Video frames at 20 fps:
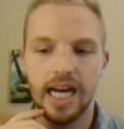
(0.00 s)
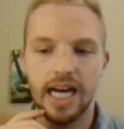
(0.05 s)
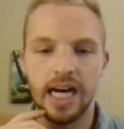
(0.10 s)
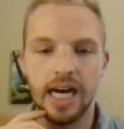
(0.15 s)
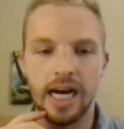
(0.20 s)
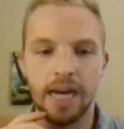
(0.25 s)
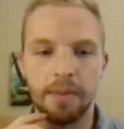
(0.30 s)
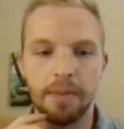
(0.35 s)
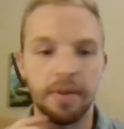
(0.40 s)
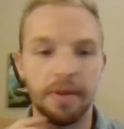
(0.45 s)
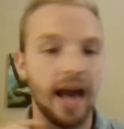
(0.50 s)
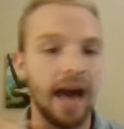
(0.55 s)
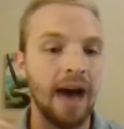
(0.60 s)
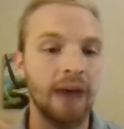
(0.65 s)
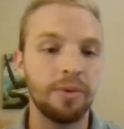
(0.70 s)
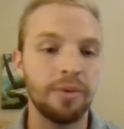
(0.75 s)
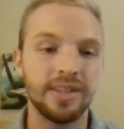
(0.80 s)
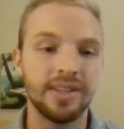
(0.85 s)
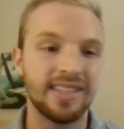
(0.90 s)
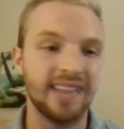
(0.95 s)
But
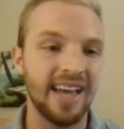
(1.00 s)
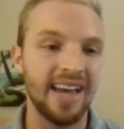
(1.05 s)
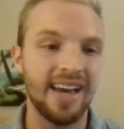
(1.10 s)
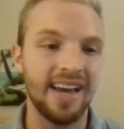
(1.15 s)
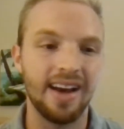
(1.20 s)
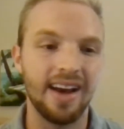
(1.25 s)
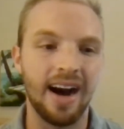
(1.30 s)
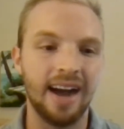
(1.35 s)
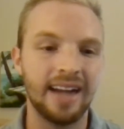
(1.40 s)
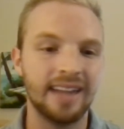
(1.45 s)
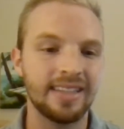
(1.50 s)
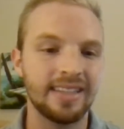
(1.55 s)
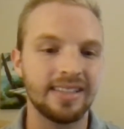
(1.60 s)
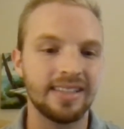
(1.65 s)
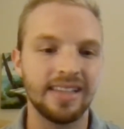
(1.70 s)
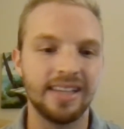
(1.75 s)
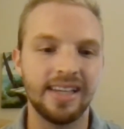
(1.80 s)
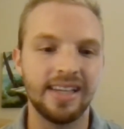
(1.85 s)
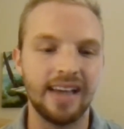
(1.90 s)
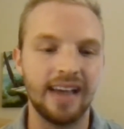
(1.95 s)
I would say,
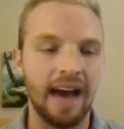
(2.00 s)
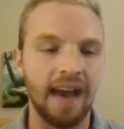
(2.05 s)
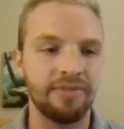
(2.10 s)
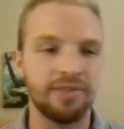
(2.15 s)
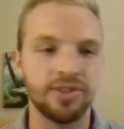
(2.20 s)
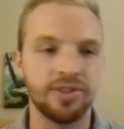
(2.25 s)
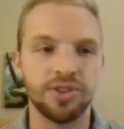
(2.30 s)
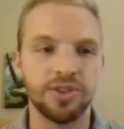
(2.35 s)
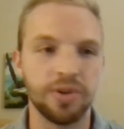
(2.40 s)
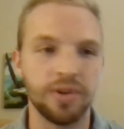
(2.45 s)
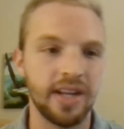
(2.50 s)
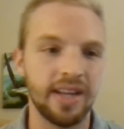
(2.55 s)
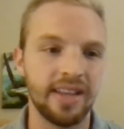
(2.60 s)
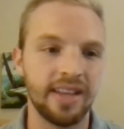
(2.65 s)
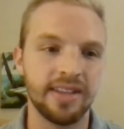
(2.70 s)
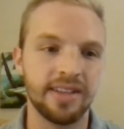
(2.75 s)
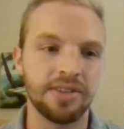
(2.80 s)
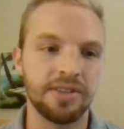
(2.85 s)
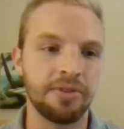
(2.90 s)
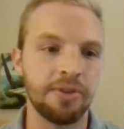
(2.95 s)
honestly, after joining
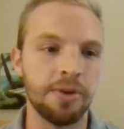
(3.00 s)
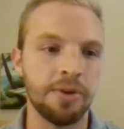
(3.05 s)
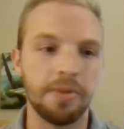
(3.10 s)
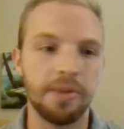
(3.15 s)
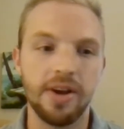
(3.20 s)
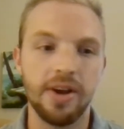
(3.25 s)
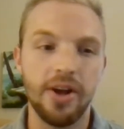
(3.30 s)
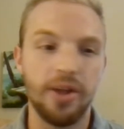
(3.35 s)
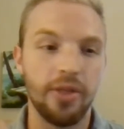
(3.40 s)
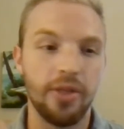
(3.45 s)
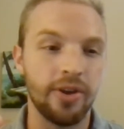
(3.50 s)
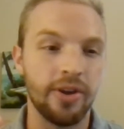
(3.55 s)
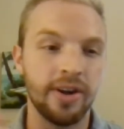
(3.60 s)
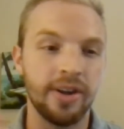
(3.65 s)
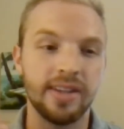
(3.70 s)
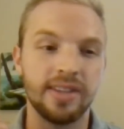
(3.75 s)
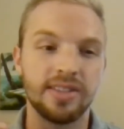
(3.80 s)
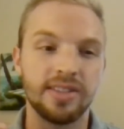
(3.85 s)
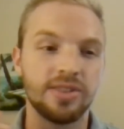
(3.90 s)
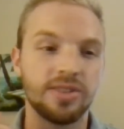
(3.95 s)
this group, there
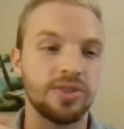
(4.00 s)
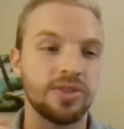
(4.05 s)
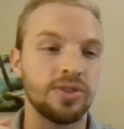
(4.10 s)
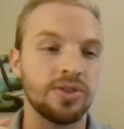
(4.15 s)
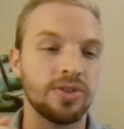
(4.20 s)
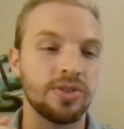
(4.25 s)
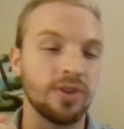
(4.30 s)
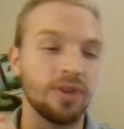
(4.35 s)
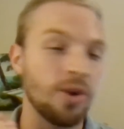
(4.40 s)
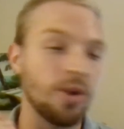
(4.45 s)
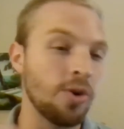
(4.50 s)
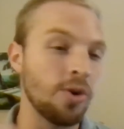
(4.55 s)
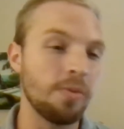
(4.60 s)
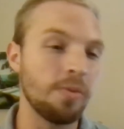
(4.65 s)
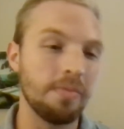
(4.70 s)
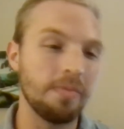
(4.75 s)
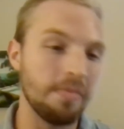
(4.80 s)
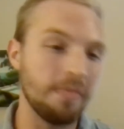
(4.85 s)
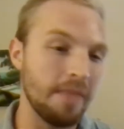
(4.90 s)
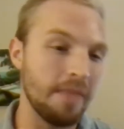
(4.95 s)
is
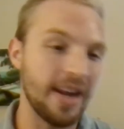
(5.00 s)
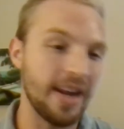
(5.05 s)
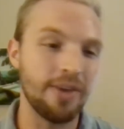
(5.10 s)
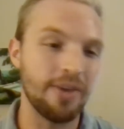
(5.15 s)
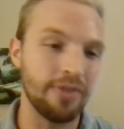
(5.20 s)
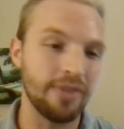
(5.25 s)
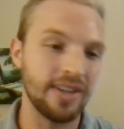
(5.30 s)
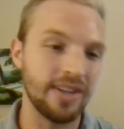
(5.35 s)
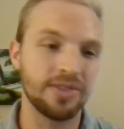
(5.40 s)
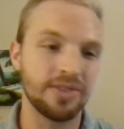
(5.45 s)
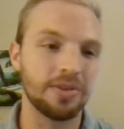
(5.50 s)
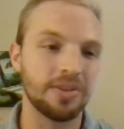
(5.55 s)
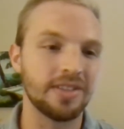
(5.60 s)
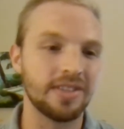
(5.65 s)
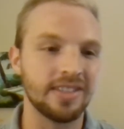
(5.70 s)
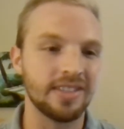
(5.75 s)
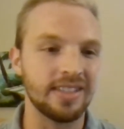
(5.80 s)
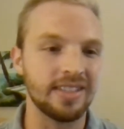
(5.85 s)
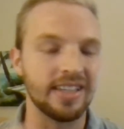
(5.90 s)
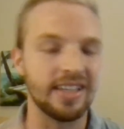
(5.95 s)
so many
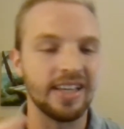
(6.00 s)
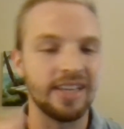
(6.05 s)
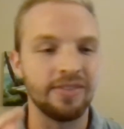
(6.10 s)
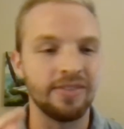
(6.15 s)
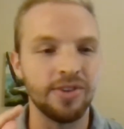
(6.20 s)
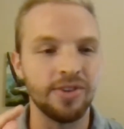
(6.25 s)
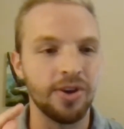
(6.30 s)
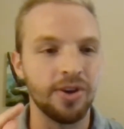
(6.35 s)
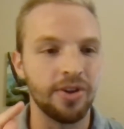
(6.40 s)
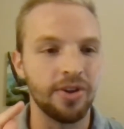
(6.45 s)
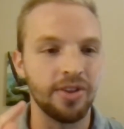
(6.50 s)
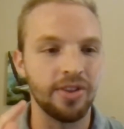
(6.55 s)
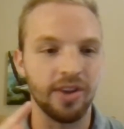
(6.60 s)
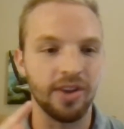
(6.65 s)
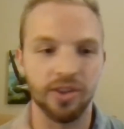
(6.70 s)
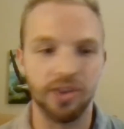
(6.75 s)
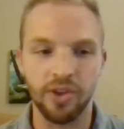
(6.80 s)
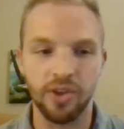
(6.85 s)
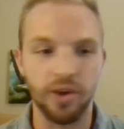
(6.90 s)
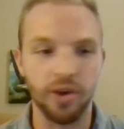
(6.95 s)
resources. If you go to the
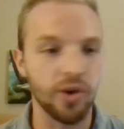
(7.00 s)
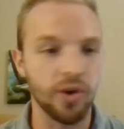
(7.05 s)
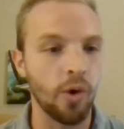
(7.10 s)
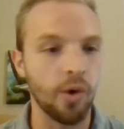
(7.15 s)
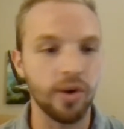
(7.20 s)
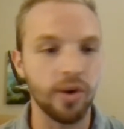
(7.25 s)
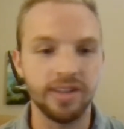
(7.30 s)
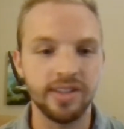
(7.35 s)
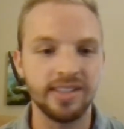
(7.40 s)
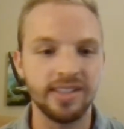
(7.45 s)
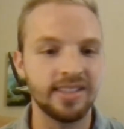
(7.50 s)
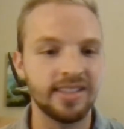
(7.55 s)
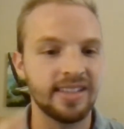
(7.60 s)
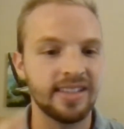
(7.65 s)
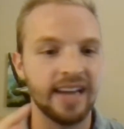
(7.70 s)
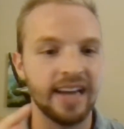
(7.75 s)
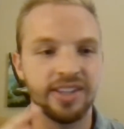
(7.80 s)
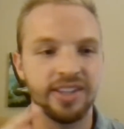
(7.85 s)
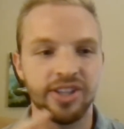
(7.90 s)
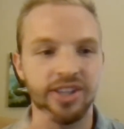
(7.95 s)
courses
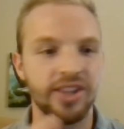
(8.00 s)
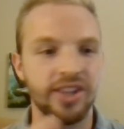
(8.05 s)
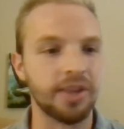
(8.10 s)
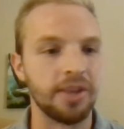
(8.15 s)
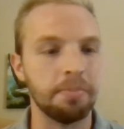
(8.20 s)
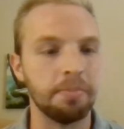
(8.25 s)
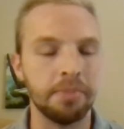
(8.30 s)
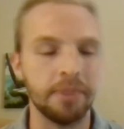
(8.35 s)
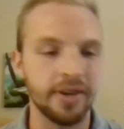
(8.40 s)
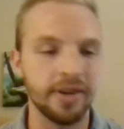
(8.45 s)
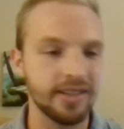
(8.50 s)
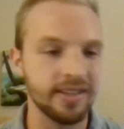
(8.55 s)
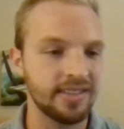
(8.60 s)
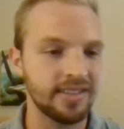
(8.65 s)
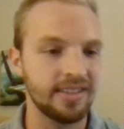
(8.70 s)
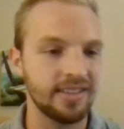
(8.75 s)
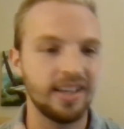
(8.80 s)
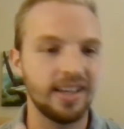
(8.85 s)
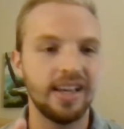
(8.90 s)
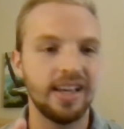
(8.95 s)
section, the
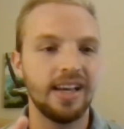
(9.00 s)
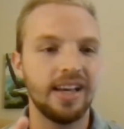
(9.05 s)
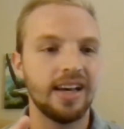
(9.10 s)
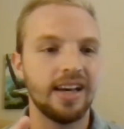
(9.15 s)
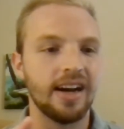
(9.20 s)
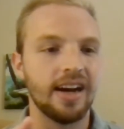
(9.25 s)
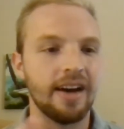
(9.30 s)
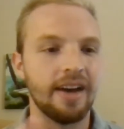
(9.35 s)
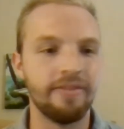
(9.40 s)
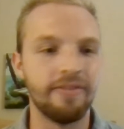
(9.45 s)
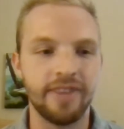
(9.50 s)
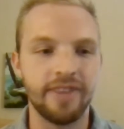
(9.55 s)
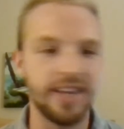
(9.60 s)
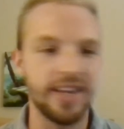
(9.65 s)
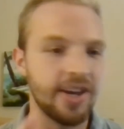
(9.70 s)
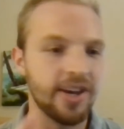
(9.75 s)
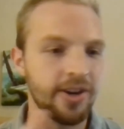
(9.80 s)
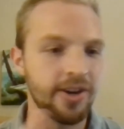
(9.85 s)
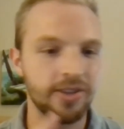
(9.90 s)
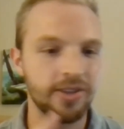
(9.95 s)
books,
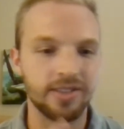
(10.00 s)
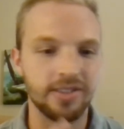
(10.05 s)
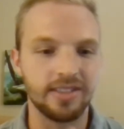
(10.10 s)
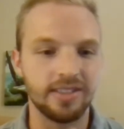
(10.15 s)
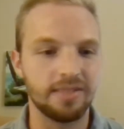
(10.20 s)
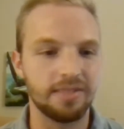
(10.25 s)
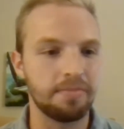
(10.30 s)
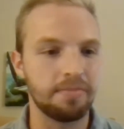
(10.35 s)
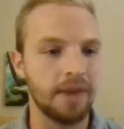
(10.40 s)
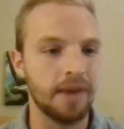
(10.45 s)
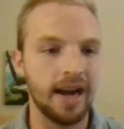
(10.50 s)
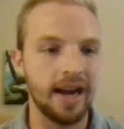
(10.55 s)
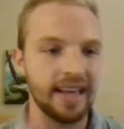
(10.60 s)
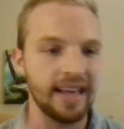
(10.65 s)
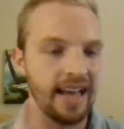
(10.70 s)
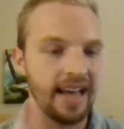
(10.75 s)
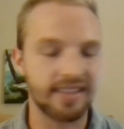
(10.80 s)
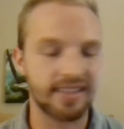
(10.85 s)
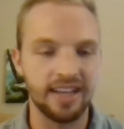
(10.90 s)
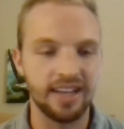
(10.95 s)
videos,
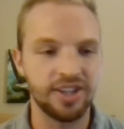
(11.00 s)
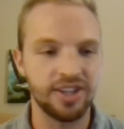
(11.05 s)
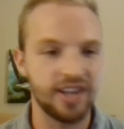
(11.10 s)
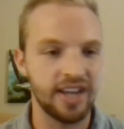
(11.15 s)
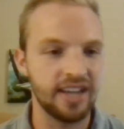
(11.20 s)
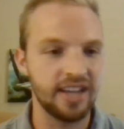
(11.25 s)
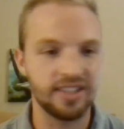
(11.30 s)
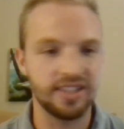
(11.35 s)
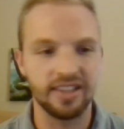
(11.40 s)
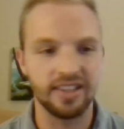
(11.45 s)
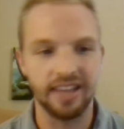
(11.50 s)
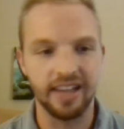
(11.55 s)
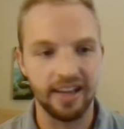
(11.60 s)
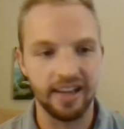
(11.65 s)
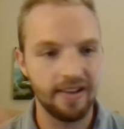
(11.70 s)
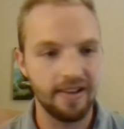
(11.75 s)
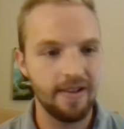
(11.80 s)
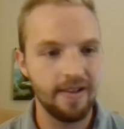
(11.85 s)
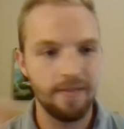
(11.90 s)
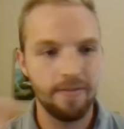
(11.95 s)
podcast education,
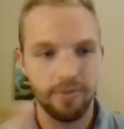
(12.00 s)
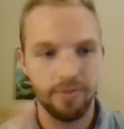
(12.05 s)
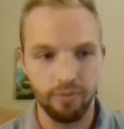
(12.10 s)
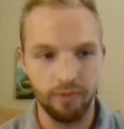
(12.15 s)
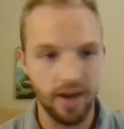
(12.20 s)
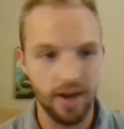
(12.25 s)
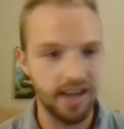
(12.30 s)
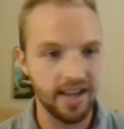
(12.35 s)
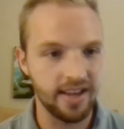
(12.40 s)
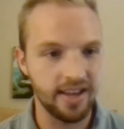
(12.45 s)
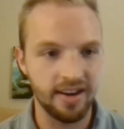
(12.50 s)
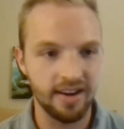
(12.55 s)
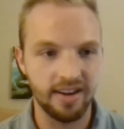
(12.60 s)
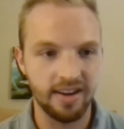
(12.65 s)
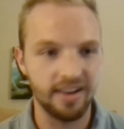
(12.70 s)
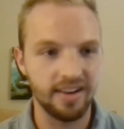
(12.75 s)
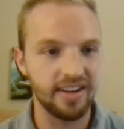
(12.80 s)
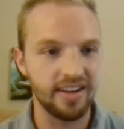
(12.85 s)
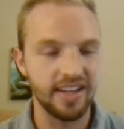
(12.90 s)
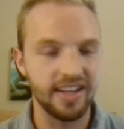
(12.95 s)
like right
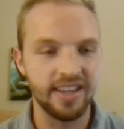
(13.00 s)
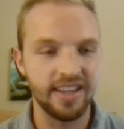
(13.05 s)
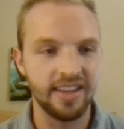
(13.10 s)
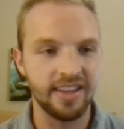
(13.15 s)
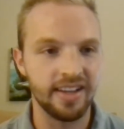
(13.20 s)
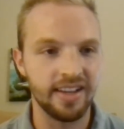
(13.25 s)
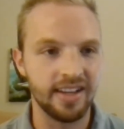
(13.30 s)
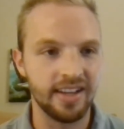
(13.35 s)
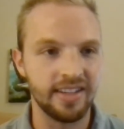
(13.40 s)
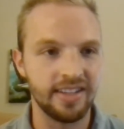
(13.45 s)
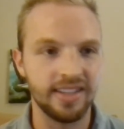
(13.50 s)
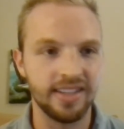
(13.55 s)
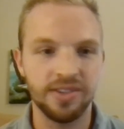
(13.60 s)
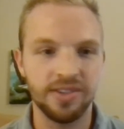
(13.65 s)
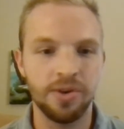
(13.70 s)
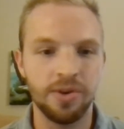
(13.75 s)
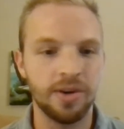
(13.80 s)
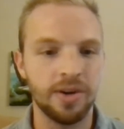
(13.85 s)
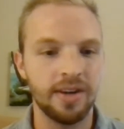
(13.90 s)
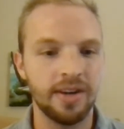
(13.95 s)
here in the
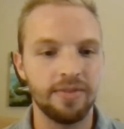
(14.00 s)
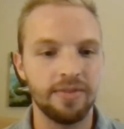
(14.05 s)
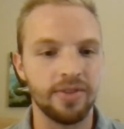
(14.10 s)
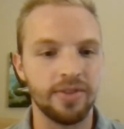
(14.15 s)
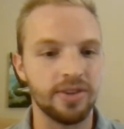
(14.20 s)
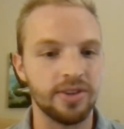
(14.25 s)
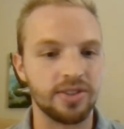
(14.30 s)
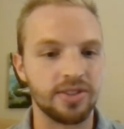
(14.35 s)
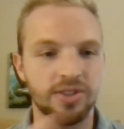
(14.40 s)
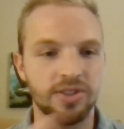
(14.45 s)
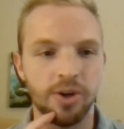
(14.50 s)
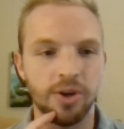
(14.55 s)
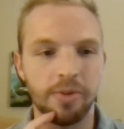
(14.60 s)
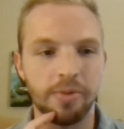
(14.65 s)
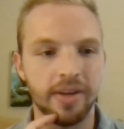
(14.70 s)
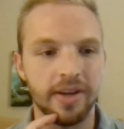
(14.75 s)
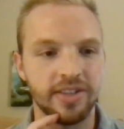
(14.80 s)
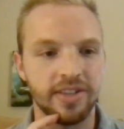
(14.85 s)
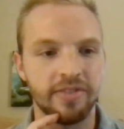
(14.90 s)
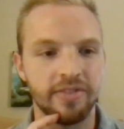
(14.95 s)
Discord, there's so
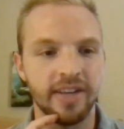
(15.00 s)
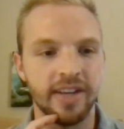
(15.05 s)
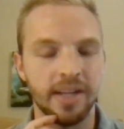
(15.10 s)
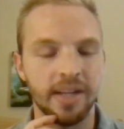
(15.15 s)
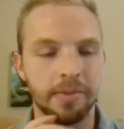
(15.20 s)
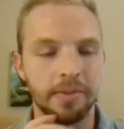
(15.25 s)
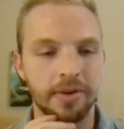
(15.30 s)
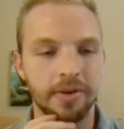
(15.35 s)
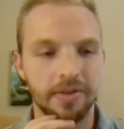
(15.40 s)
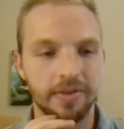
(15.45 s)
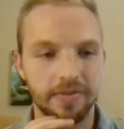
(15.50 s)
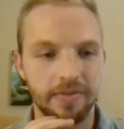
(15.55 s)
much available.